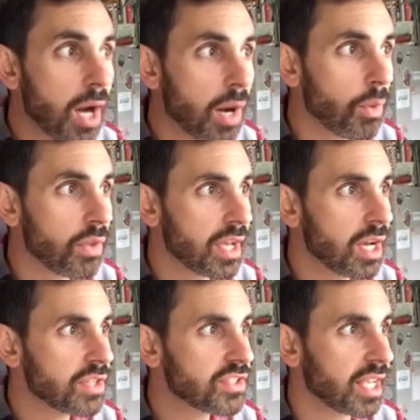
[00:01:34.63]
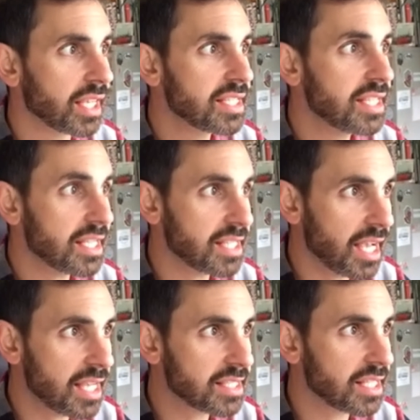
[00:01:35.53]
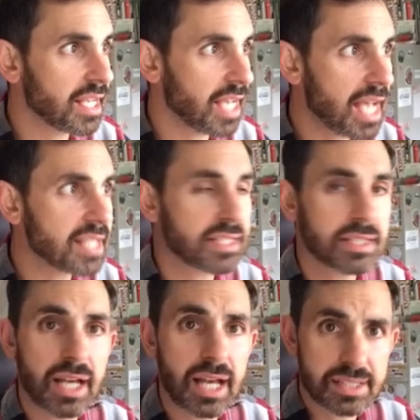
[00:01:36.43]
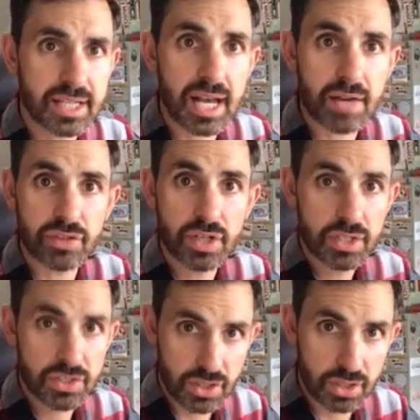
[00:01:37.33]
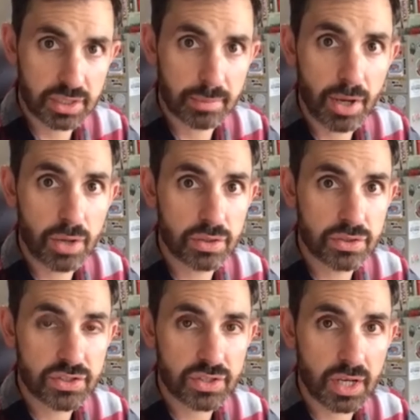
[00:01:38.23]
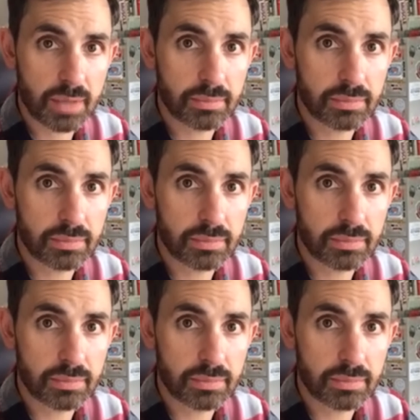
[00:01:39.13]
but what they are saying is, yes, it has had to have certain components